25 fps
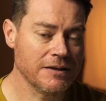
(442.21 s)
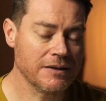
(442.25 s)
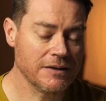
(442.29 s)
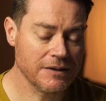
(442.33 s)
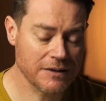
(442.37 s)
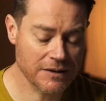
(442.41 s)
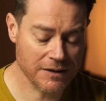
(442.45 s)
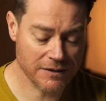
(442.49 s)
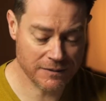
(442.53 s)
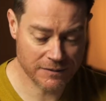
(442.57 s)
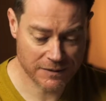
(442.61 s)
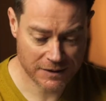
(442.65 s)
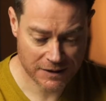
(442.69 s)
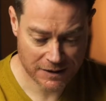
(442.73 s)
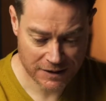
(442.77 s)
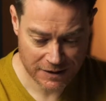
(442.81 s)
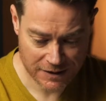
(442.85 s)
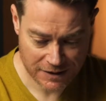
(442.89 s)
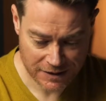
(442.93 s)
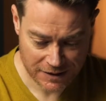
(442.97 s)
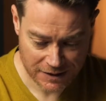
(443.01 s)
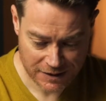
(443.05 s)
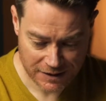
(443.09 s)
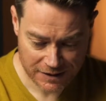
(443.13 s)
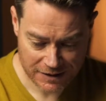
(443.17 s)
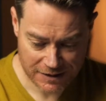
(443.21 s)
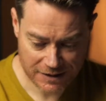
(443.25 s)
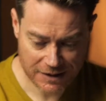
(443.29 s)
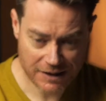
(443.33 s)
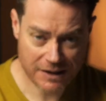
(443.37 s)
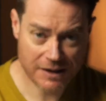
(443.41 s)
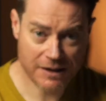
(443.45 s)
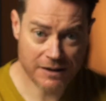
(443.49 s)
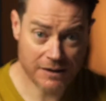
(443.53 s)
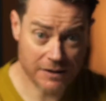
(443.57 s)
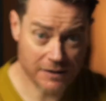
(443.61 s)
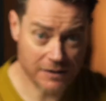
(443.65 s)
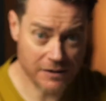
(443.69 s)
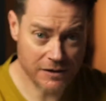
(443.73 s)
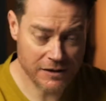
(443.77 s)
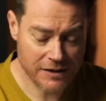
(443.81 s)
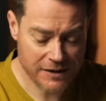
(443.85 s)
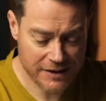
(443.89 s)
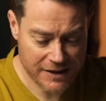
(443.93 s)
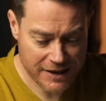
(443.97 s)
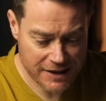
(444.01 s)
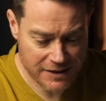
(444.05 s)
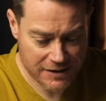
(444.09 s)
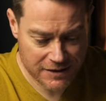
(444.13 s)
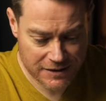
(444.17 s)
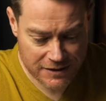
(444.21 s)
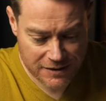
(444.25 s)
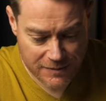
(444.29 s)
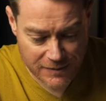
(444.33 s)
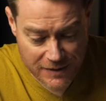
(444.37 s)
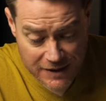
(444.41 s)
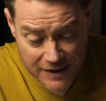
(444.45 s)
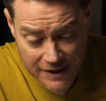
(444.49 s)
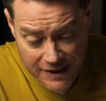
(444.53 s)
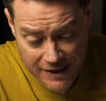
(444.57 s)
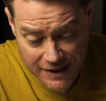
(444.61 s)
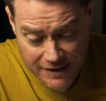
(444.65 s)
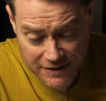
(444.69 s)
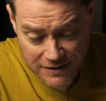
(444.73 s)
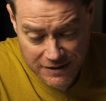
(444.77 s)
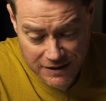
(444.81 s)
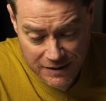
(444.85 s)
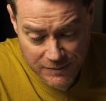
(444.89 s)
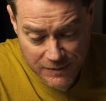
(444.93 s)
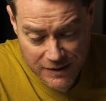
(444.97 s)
And so I'm going to look at that in just a minute, actually.